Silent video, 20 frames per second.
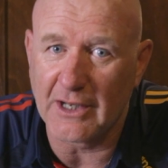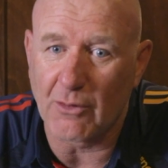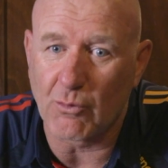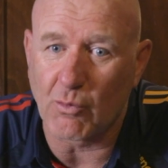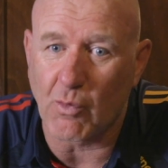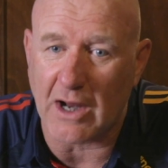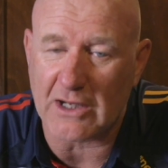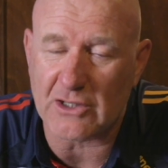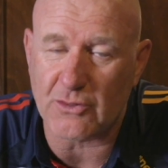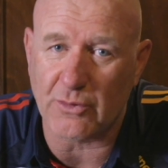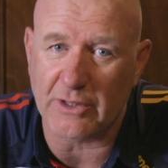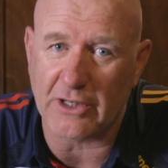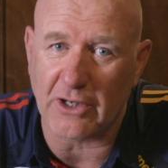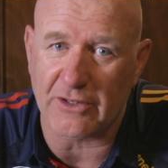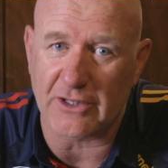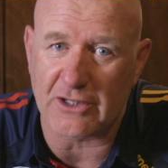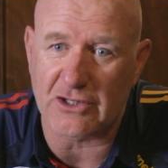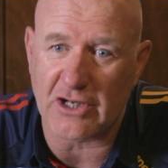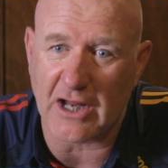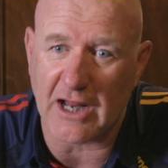once we
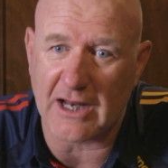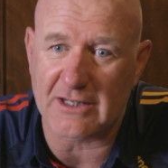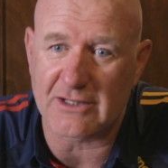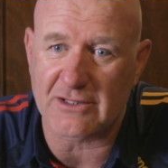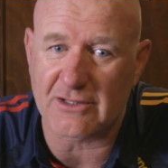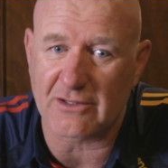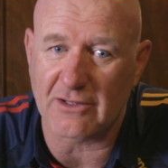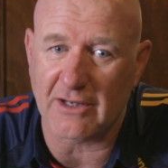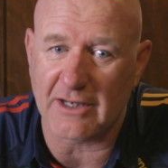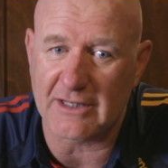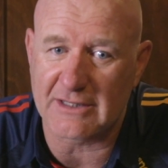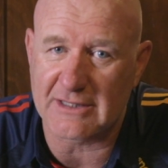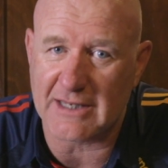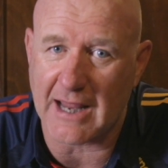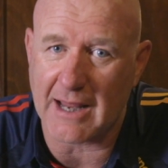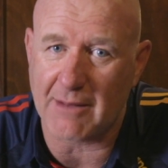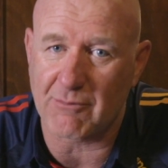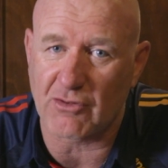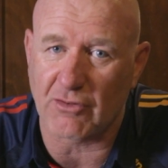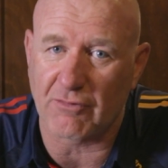got the chance,
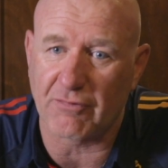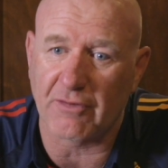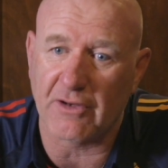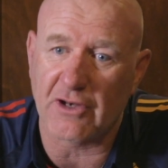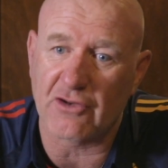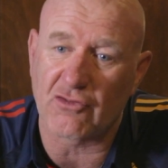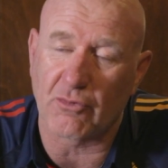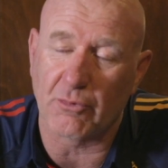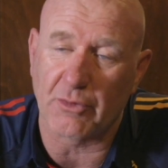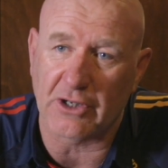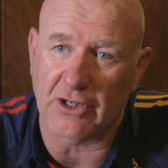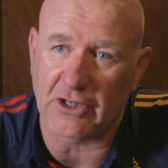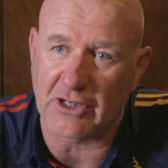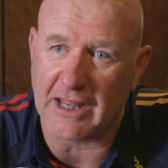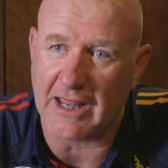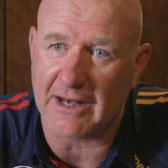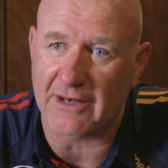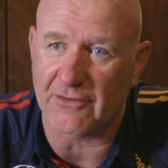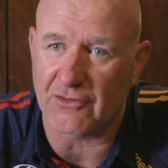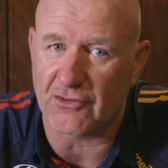exams had finished and we could
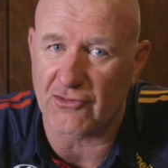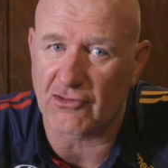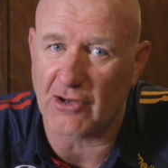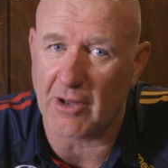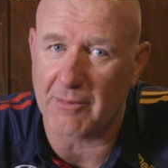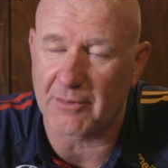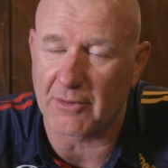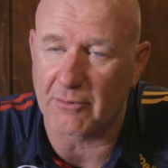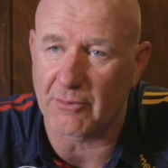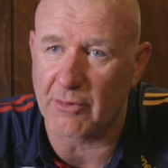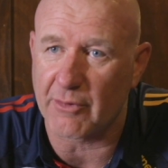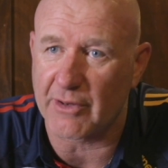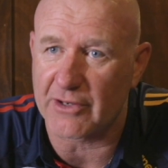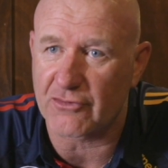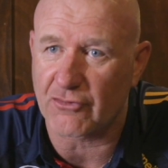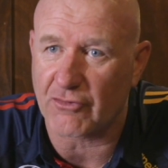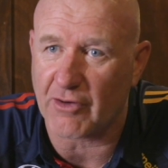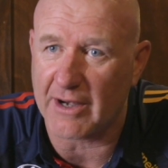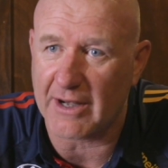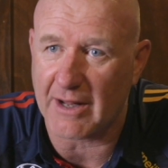get into Shepparton, we went
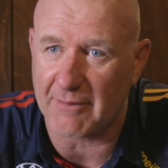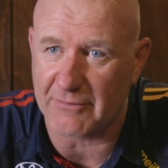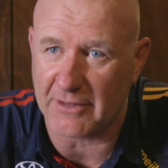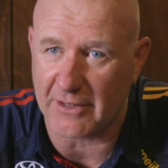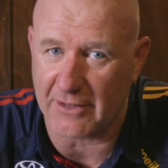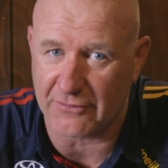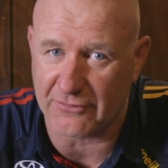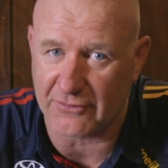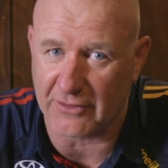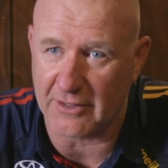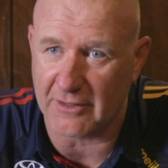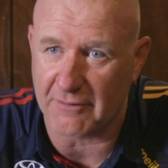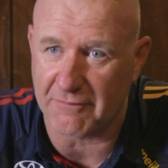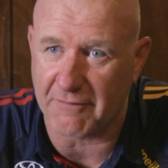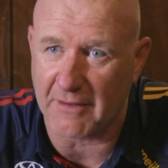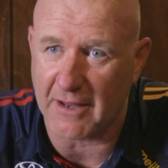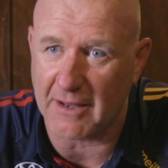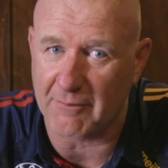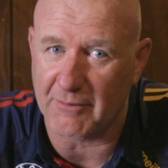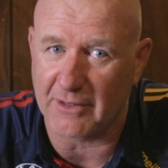straight up there to see the
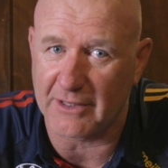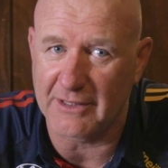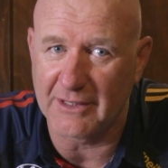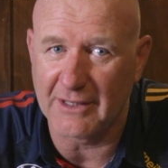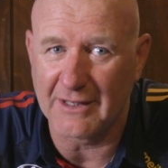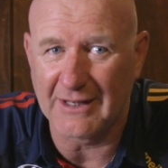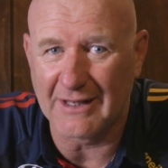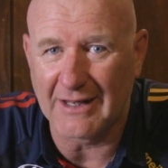family.